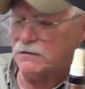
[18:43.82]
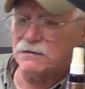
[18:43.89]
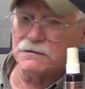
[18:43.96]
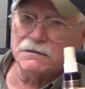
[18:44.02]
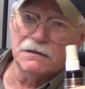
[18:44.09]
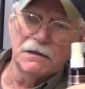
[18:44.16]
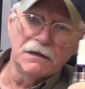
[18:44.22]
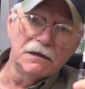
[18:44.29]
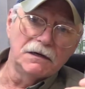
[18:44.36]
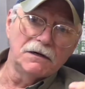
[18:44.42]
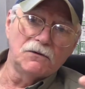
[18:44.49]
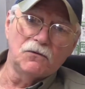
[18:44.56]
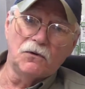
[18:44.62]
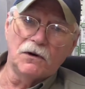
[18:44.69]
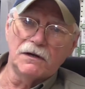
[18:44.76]
it's
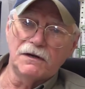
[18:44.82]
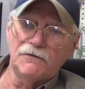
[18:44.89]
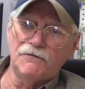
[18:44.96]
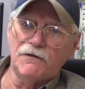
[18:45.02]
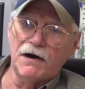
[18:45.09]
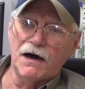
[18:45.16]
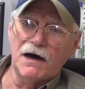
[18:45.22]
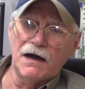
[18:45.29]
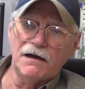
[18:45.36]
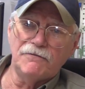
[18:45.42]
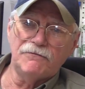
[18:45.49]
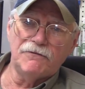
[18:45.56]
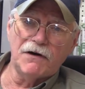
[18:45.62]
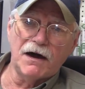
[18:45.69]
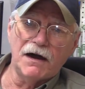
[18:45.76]
1 to 5,
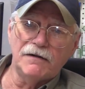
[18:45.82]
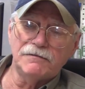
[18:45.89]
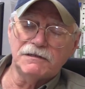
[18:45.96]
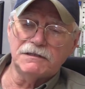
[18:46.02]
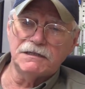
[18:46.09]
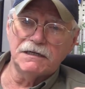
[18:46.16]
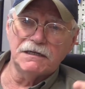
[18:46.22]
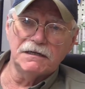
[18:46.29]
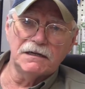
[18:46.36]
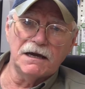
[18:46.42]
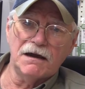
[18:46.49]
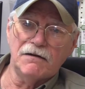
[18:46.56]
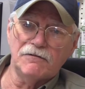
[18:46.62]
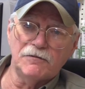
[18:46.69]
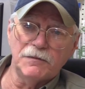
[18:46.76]
5 to 10,
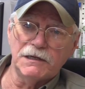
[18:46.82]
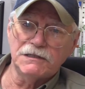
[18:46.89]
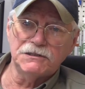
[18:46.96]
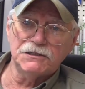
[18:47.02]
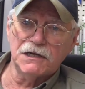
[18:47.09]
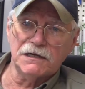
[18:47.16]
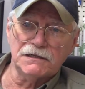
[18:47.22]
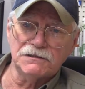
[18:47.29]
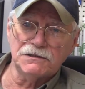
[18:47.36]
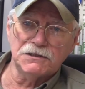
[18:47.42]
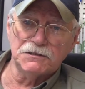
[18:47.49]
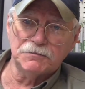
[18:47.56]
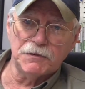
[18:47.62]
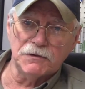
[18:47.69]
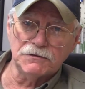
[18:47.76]
however many seconds
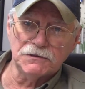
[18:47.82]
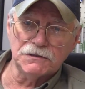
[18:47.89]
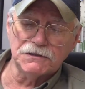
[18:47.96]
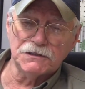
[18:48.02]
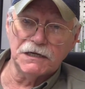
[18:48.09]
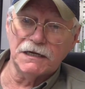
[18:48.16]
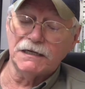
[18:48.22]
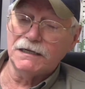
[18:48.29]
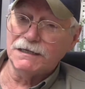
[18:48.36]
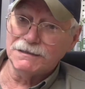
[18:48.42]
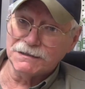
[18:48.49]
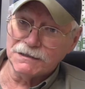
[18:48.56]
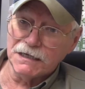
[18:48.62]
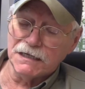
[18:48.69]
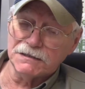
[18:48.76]
it's supposed to set. It
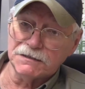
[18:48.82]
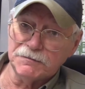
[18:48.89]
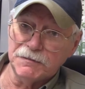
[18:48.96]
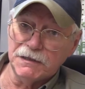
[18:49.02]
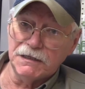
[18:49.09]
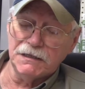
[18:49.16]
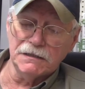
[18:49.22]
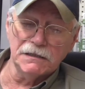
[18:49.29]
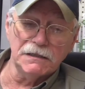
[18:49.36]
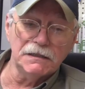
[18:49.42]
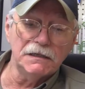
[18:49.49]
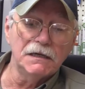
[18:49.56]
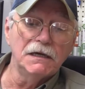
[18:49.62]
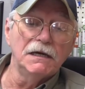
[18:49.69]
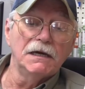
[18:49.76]
sets immediately.
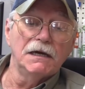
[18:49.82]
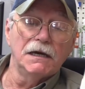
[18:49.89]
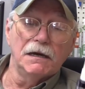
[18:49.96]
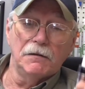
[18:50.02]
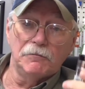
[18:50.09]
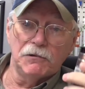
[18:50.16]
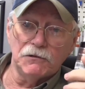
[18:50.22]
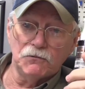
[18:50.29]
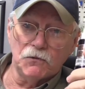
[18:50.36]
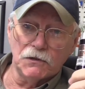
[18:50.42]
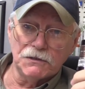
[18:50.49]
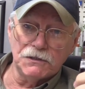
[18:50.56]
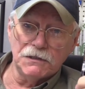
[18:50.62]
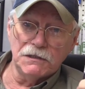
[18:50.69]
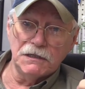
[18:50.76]
But
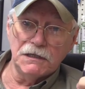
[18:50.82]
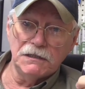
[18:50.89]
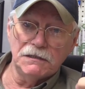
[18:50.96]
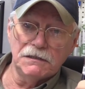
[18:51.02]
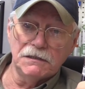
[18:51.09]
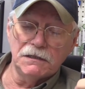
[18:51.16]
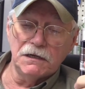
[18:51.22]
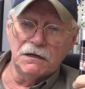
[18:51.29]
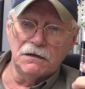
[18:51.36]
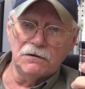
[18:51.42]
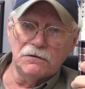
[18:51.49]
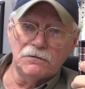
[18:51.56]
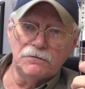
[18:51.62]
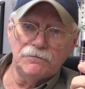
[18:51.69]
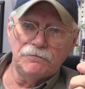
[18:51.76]
what you need to
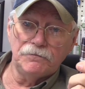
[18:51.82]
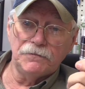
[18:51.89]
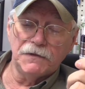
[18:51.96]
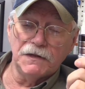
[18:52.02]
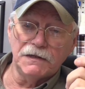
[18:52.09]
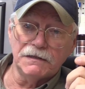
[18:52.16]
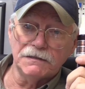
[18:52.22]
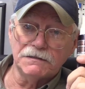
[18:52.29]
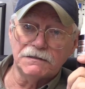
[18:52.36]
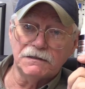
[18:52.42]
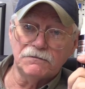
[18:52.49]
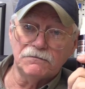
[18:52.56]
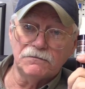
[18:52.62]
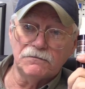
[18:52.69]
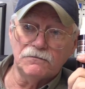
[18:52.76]
know is
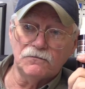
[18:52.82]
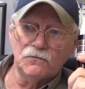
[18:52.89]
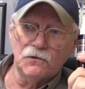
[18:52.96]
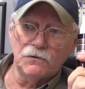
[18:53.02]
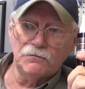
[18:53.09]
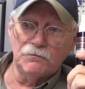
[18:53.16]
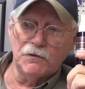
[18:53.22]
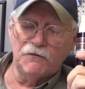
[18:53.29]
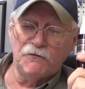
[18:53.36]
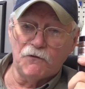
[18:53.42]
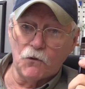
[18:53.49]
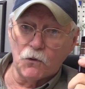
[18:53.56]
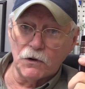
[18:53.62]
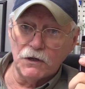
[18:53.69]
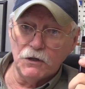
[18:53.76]
that
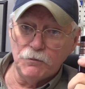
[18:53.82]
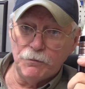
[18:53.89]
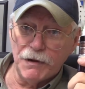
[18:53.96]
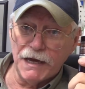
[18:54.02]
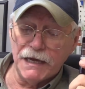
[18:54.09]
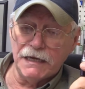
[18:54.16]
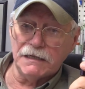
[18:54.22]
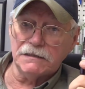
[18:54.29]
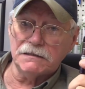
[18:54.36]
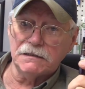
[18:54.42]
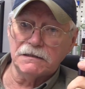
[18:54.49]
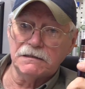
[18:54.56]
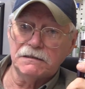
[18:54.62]
before you paint,